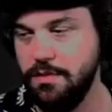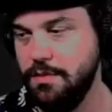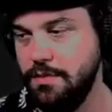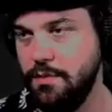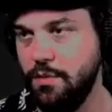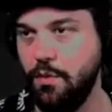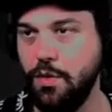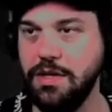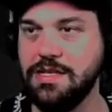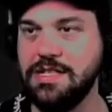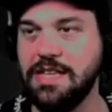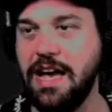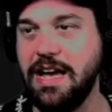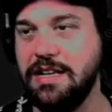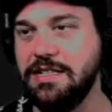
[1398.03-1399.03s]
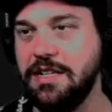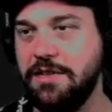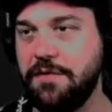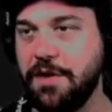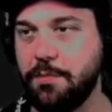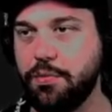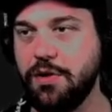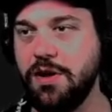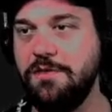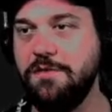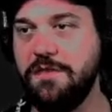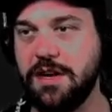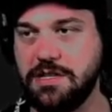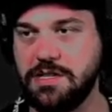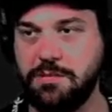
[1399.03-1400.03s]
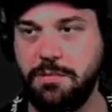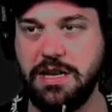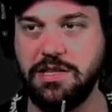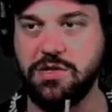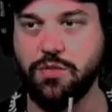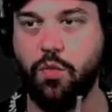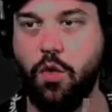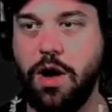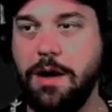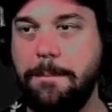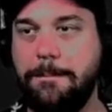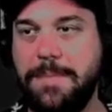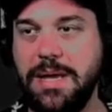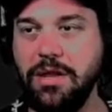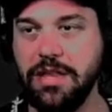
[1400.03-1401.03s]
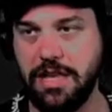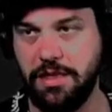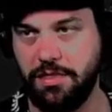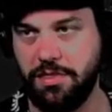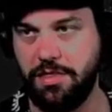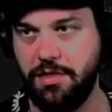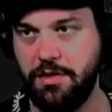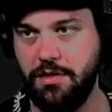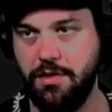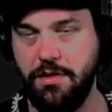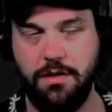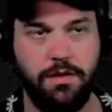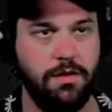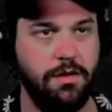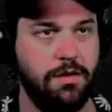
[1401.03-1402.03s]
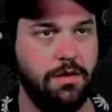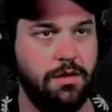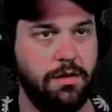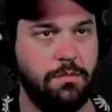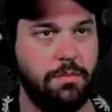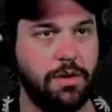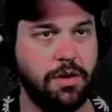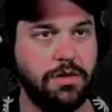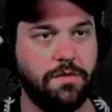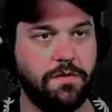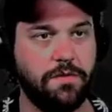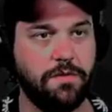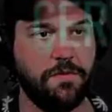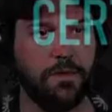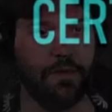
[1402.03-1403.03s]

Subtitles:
What scientific prefix means 1 billionth, but also referred